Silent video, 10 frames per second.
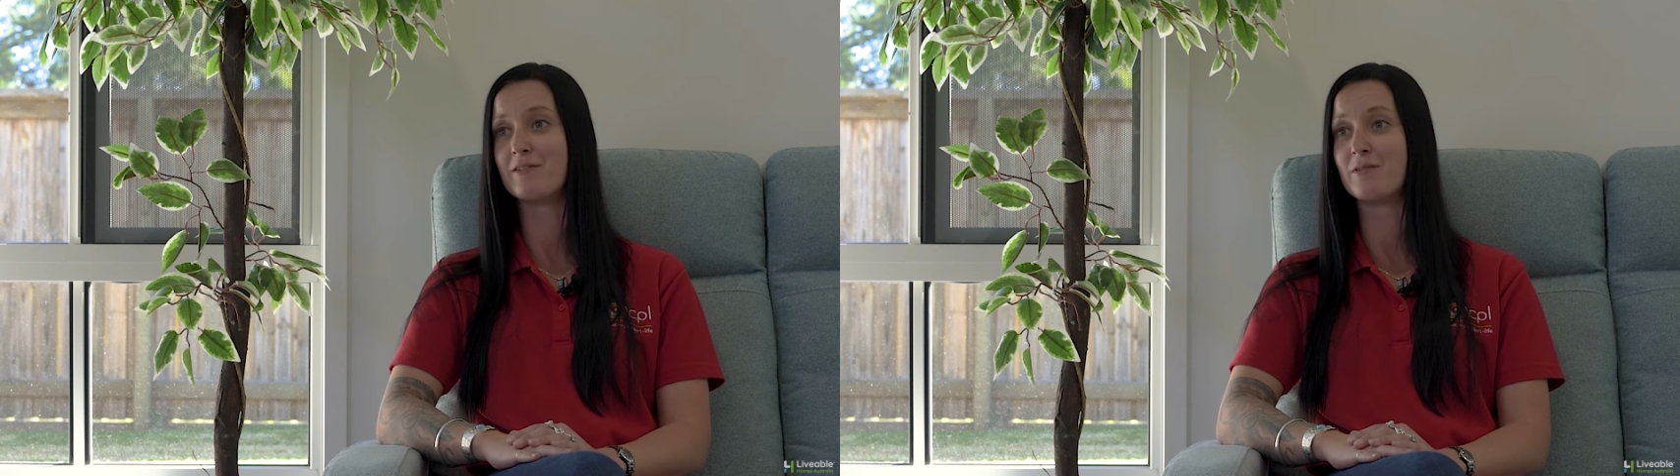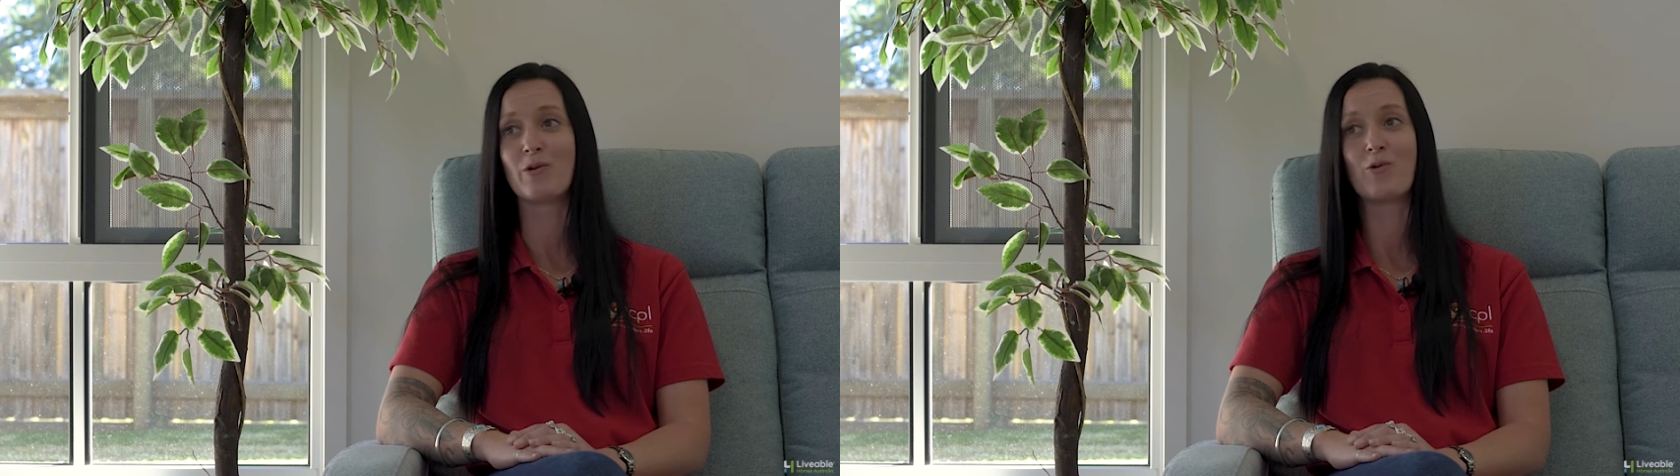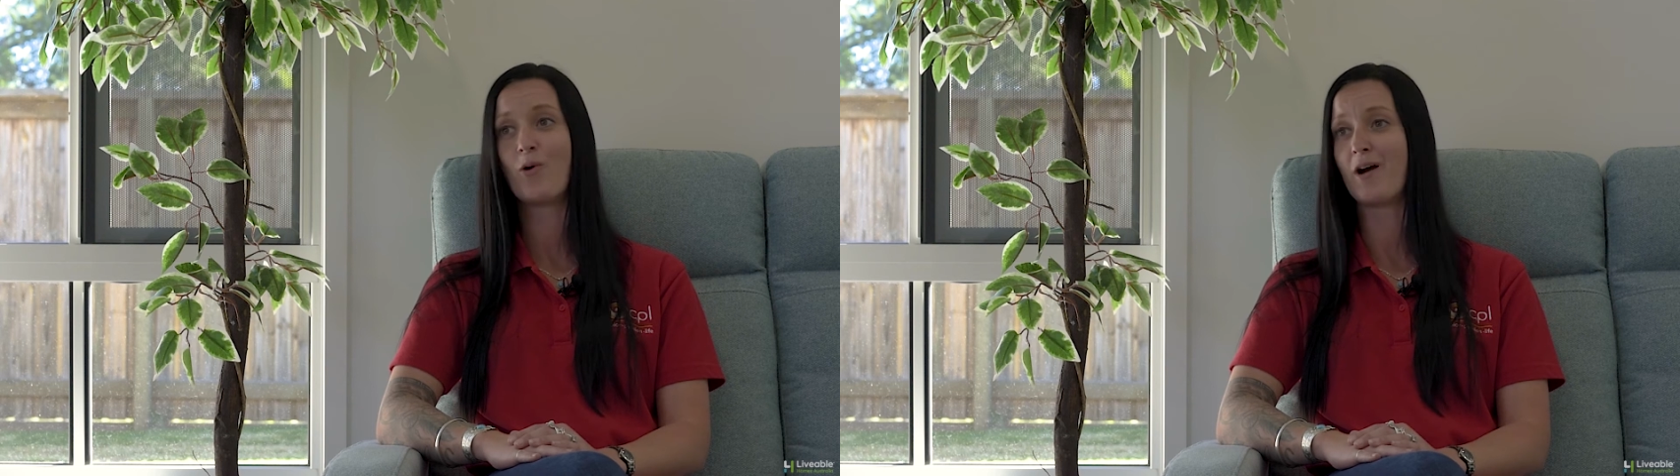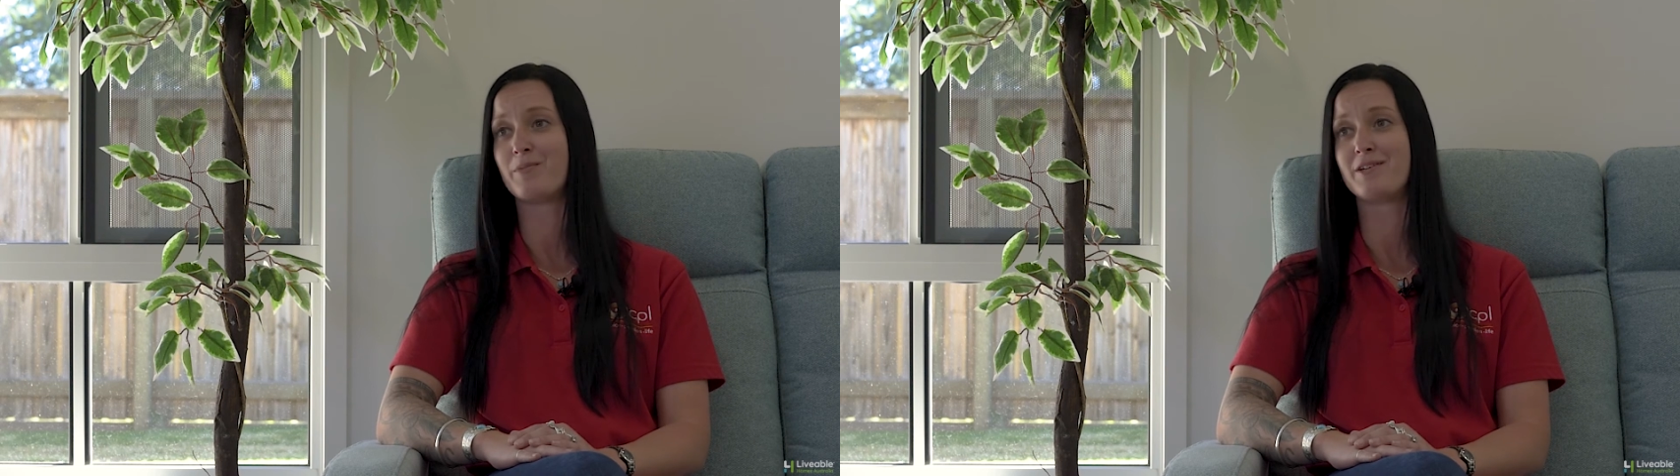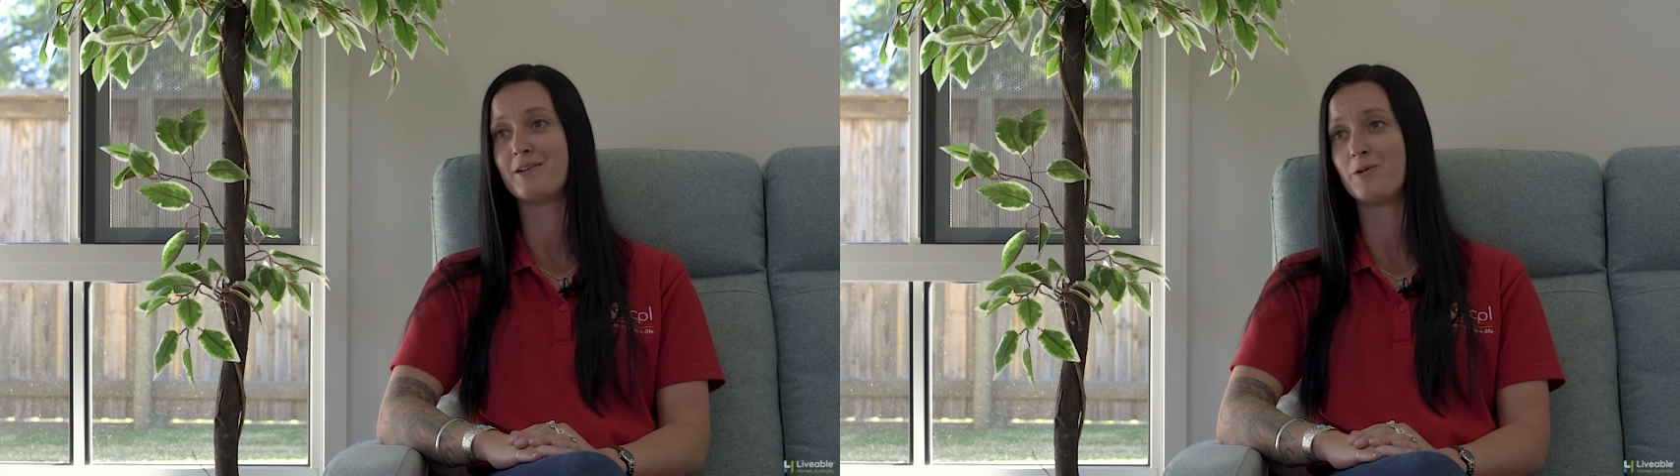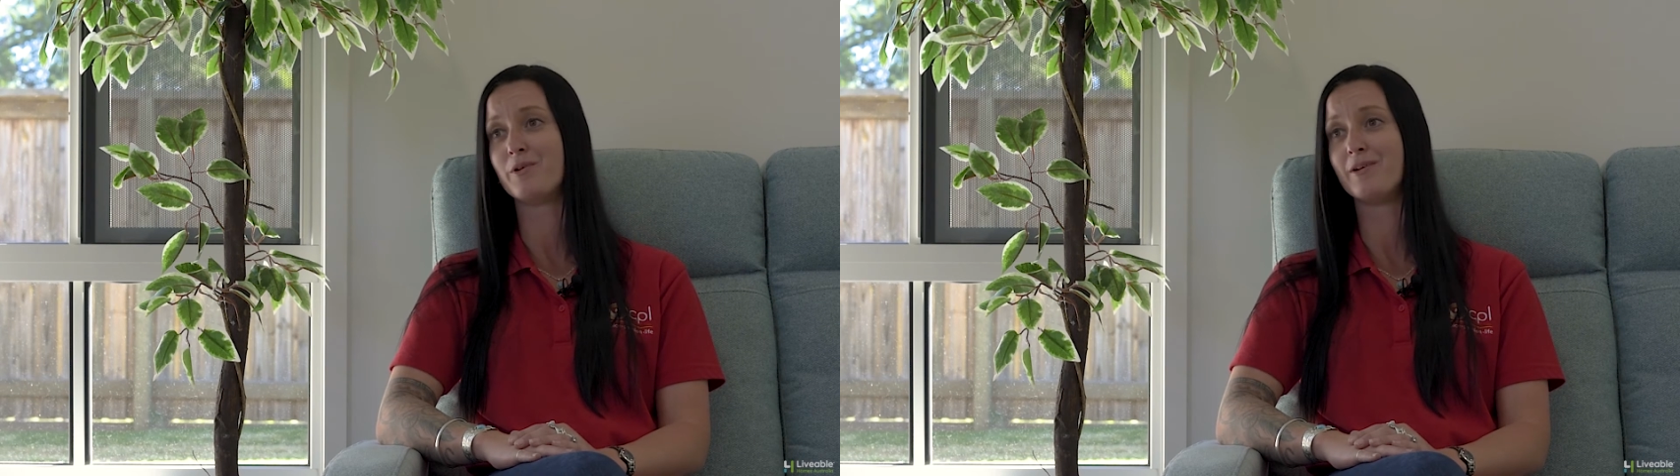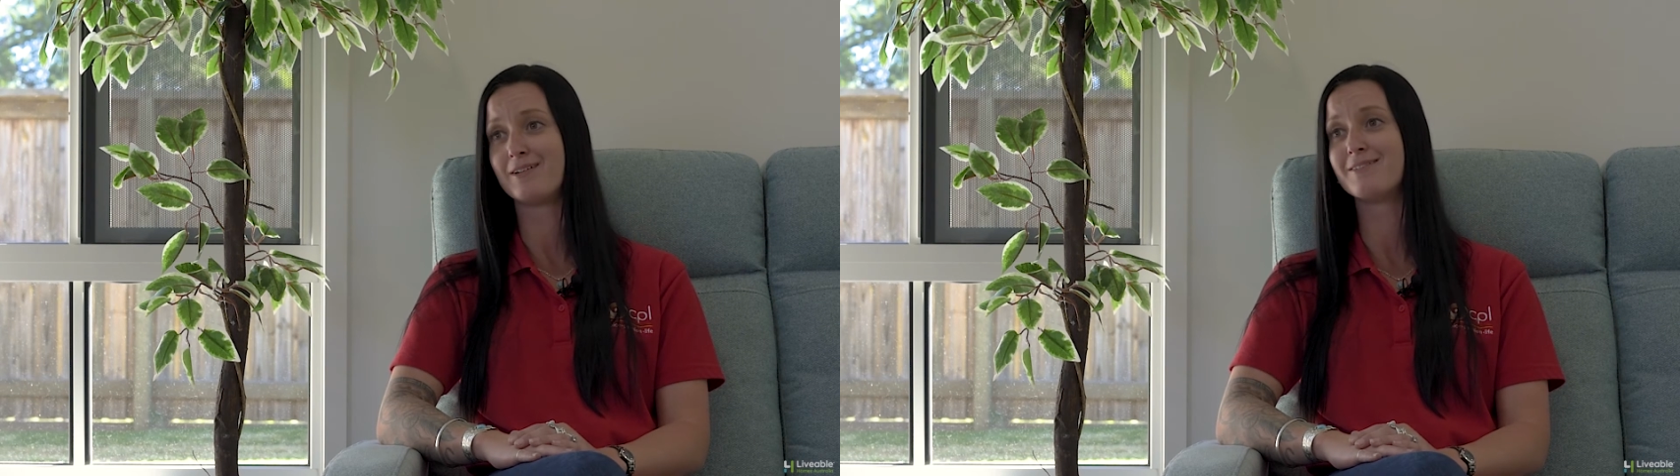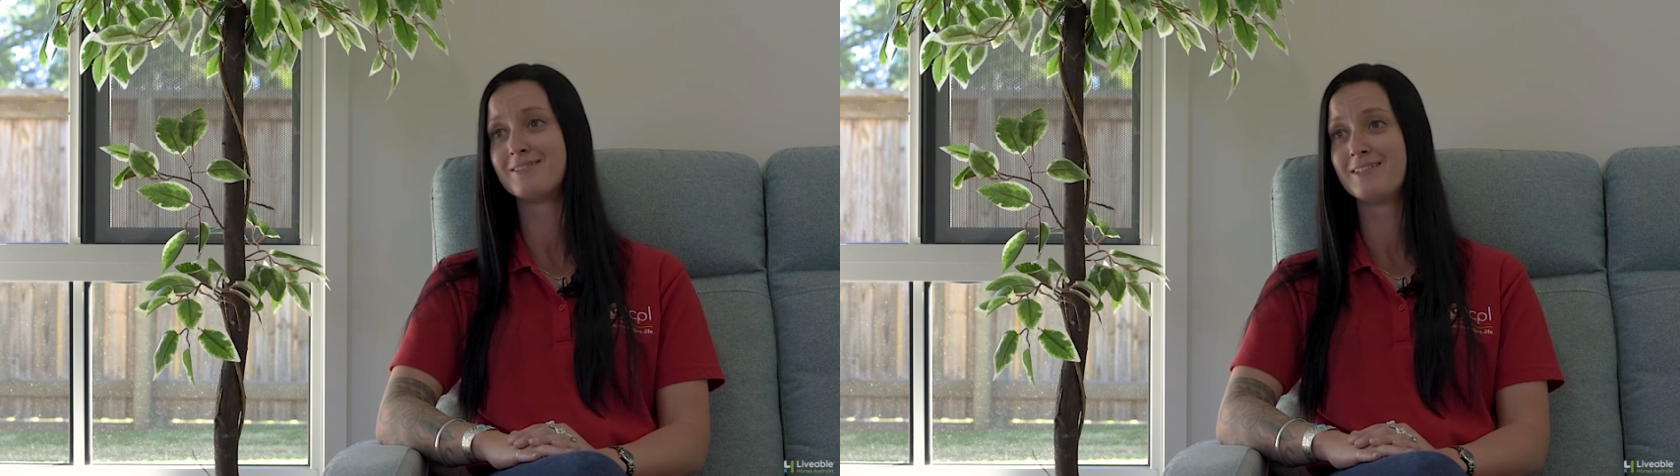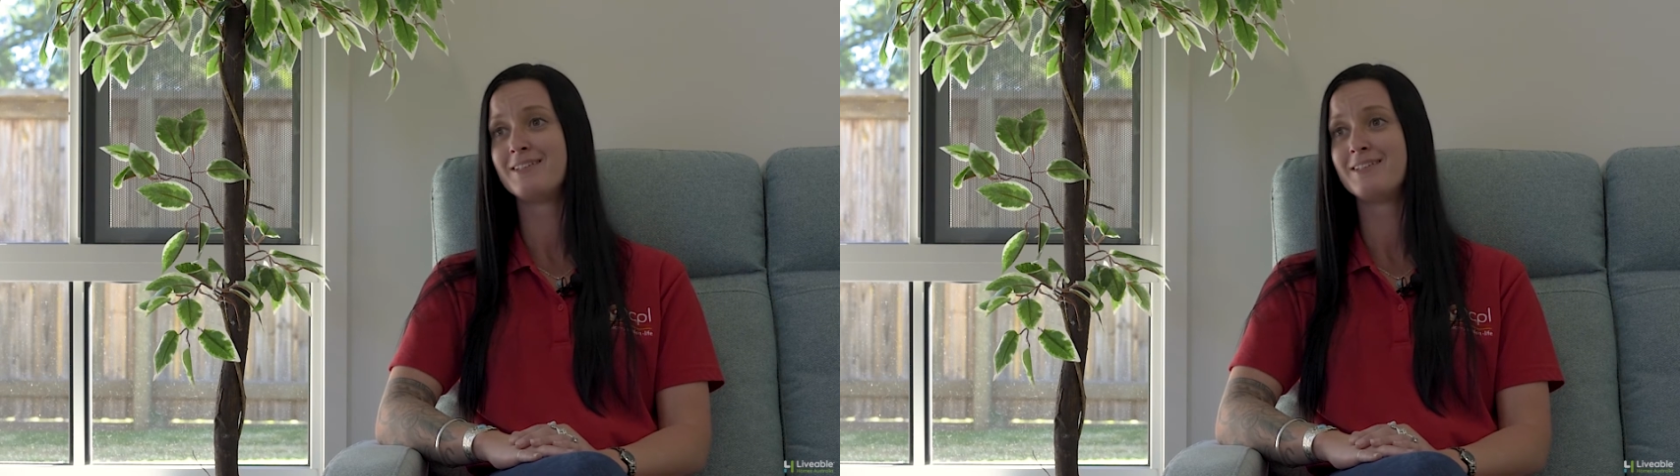and they're all happy to help you out.